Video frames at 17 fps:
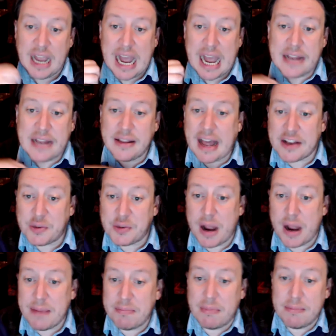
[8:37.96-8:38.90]
and that's
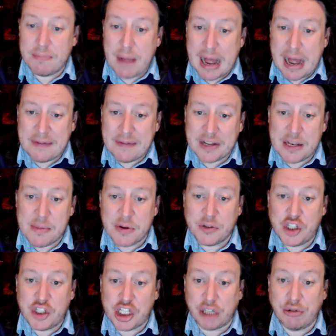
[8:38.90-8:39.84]
why having them
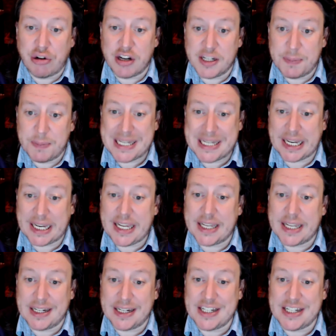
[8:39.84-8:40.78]
on children is
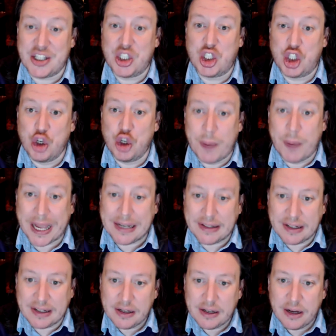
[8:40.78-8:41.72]
particularly stupid
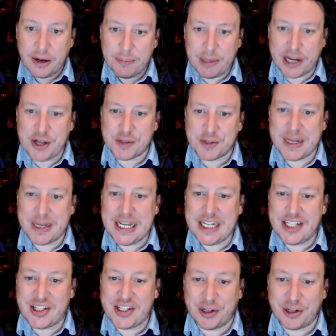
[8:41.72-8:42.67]
because we
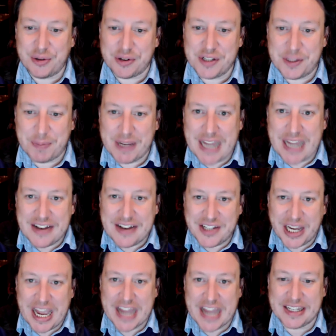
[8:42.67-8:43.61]
need children to be
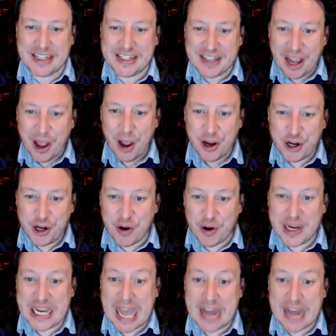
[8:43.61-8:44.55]
educated, go
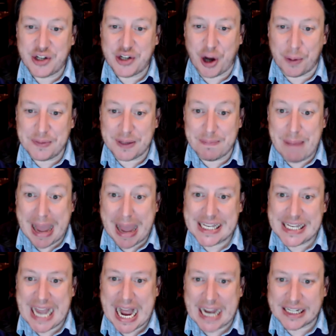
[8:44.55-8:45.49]
and get jobs and pay
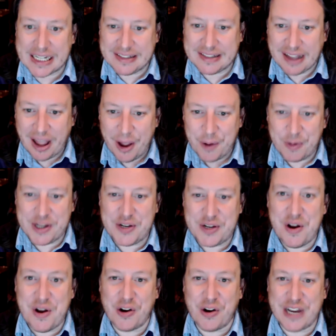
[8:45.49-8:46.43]
tax. We do
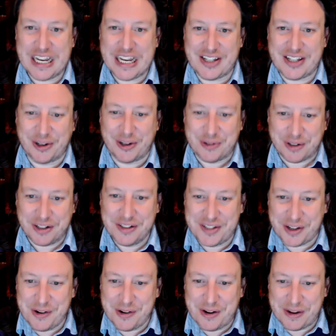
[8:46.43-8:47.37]
not need children
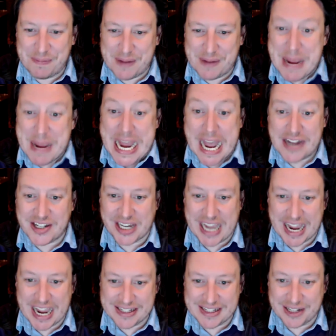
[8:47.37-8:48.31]
to be
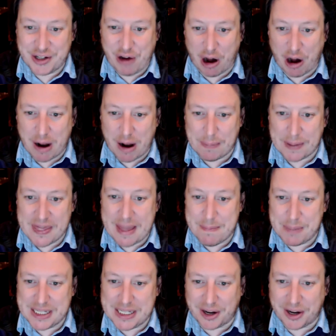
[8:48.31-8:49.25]
educated, grow up, and
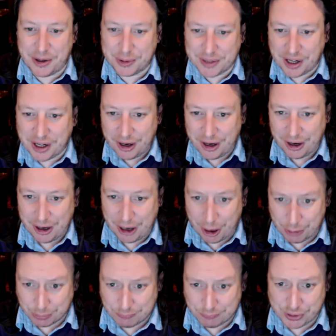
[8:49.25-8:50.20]
then be told,
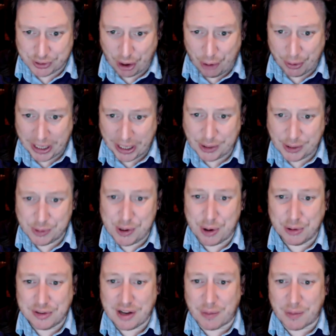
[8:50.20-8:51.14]
oh, sorry, you
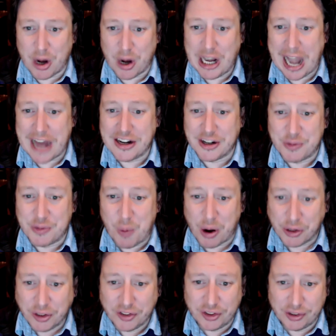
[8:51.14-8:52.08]
called someone Leonard
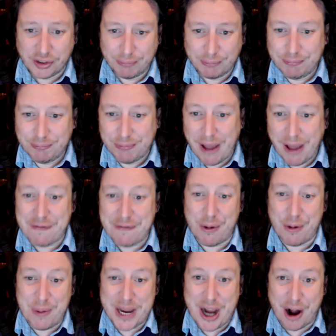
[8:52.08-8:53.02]
once,
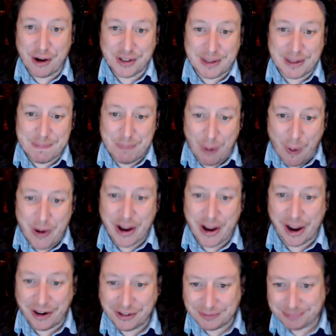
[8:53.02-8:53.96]
therefore we can't employ
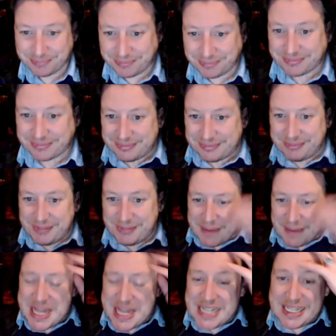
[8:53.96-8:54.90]
you.
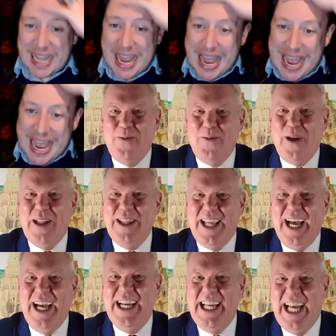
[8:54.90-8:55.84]
I mean, the, well, is...
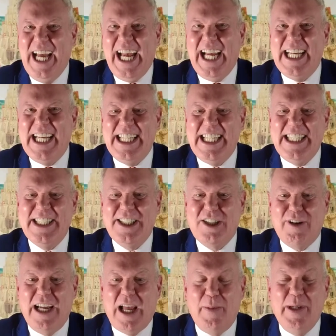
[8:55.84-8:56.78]
It, it is
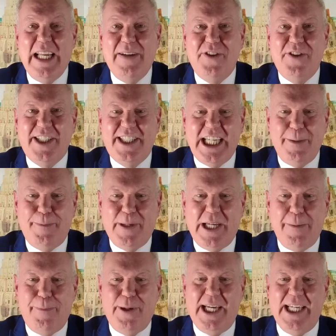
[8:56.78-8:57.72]
great. I mean, even the
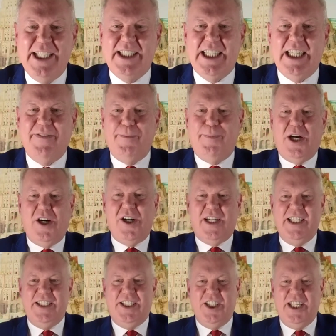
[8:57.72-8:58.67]
DPP, Stephen
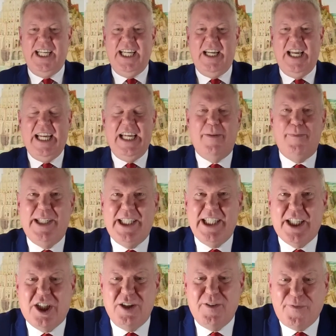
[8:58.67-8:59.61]
Parkinson, he, he
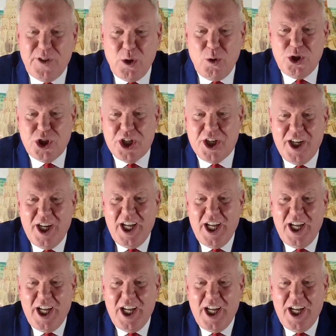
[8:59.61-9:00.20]
admitted confusion